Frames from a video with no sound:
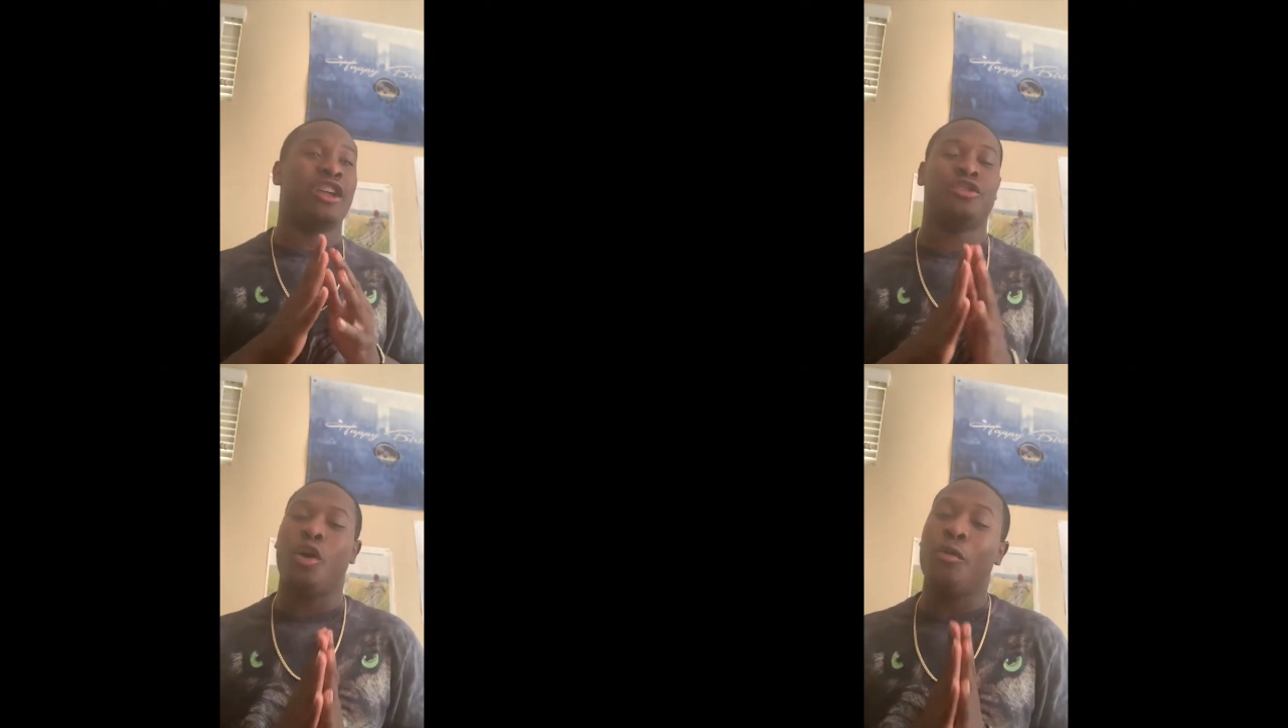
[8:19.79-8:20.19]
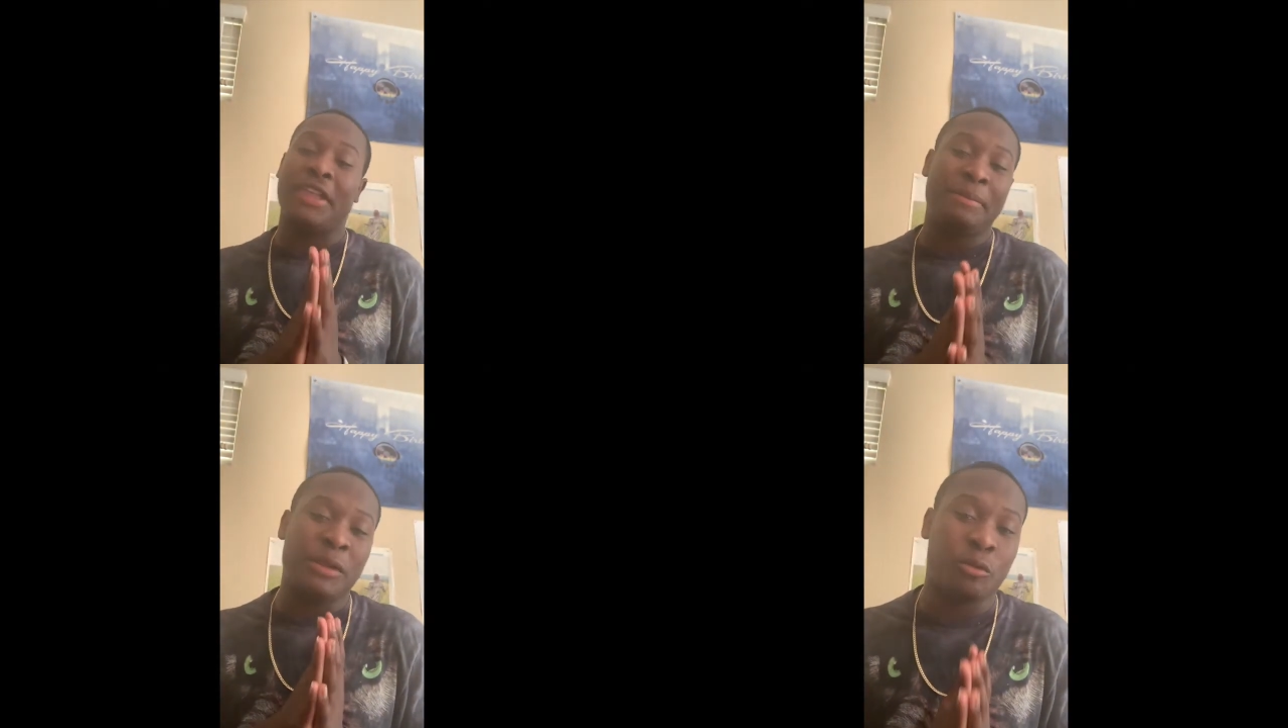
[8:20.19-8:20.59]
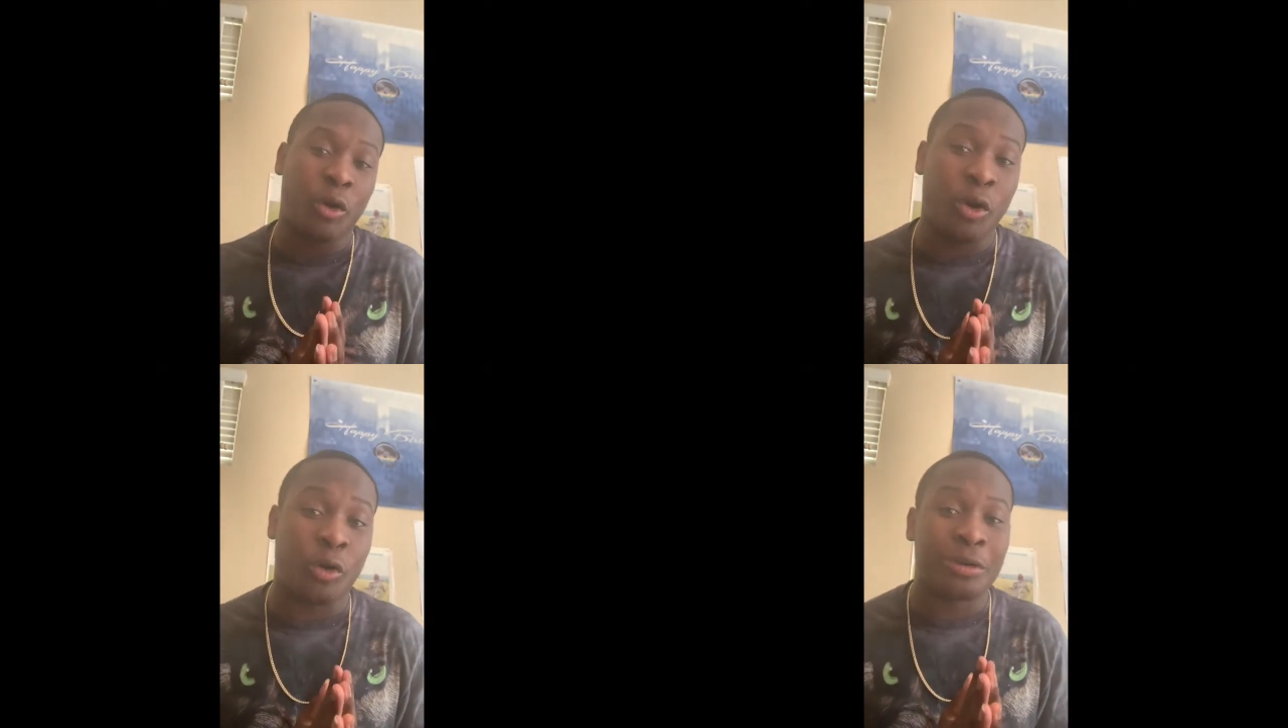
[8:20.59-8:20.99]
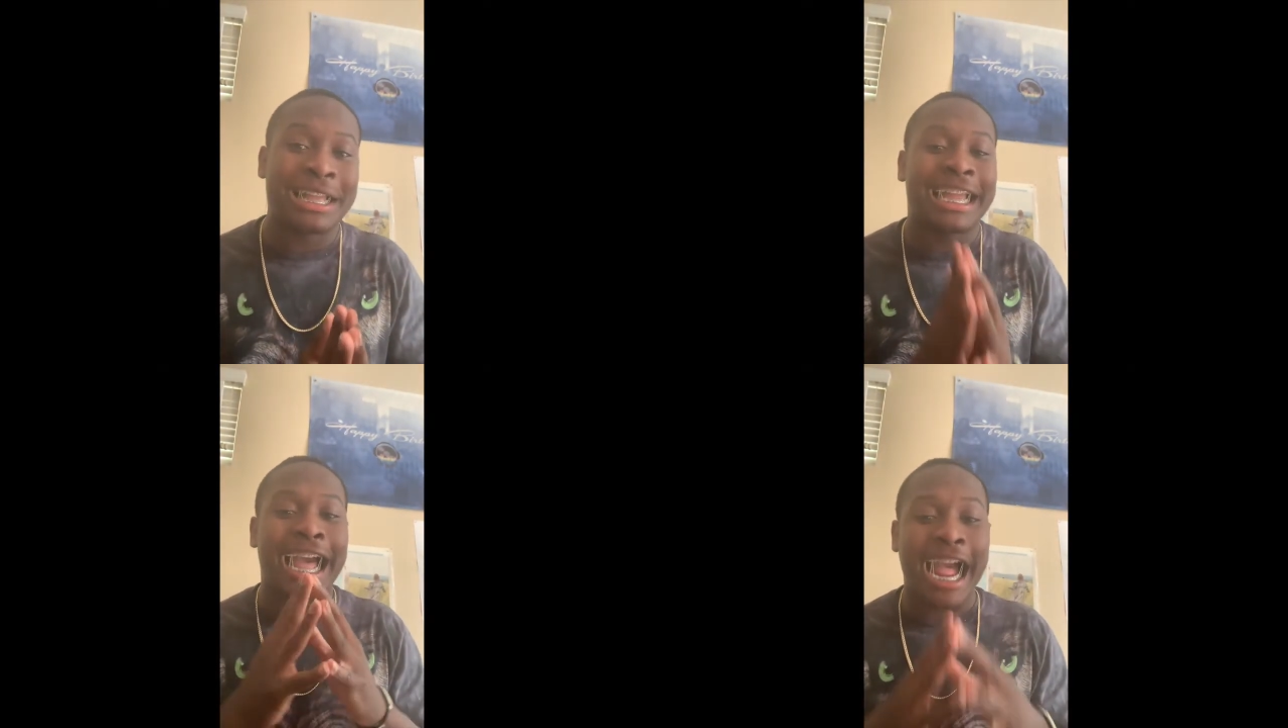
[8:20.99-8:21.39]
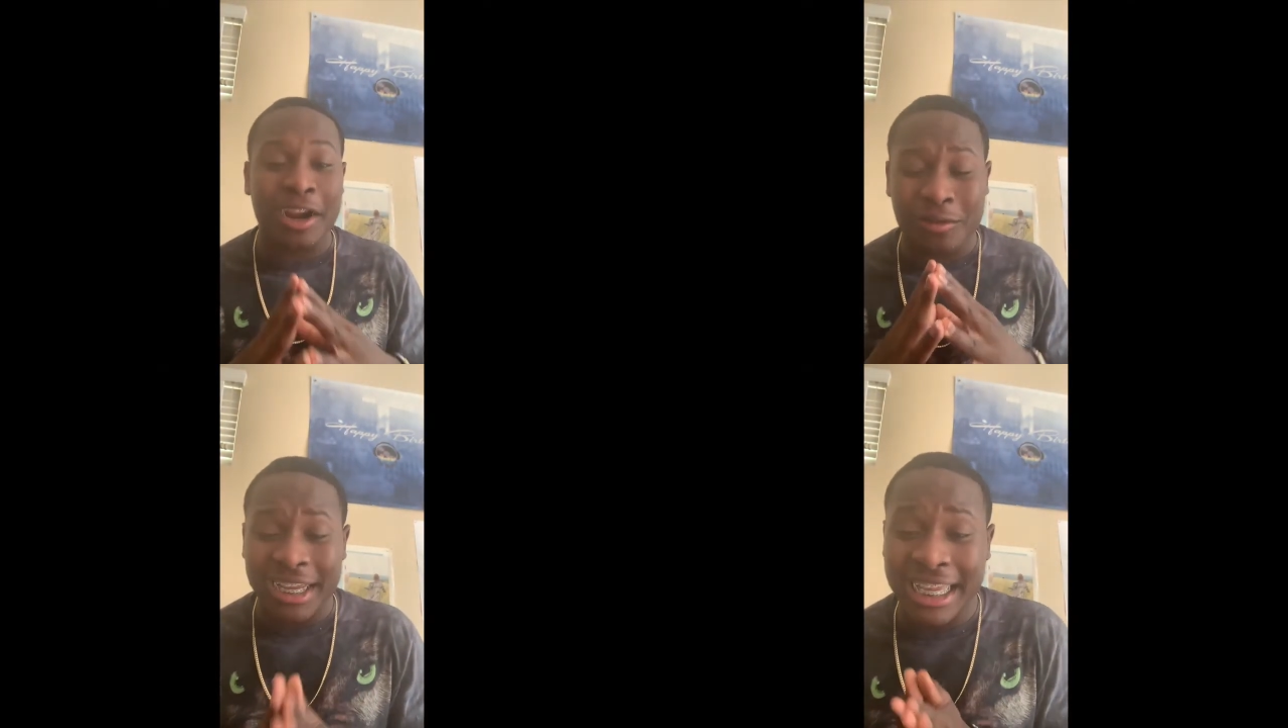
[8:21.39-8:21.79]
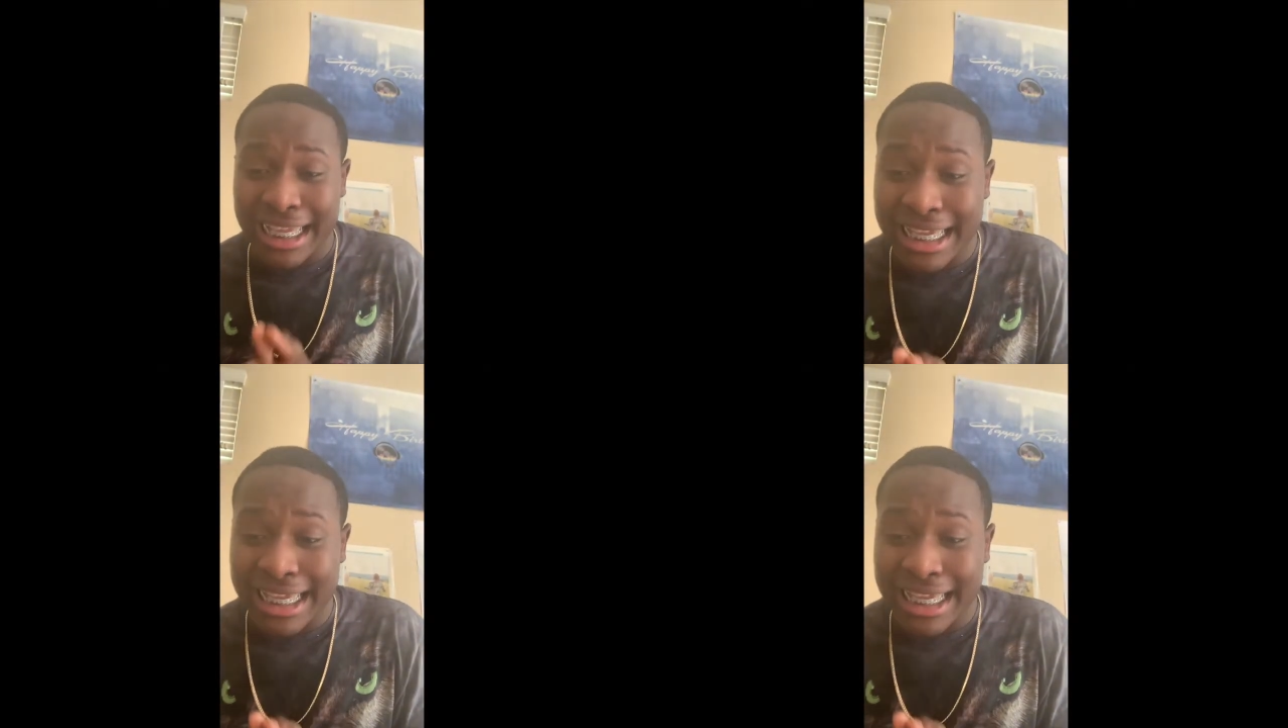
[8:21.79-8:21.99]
don't get me wrong, Kyrie